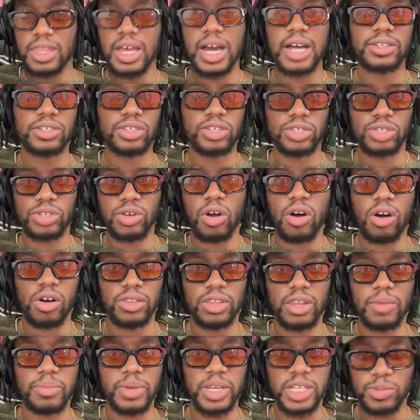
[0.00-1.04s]
not just
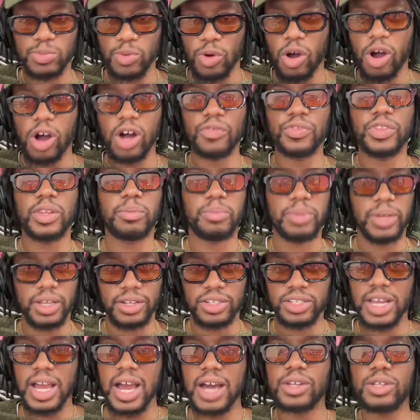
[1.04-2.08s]
on the pitch, but off the pitch?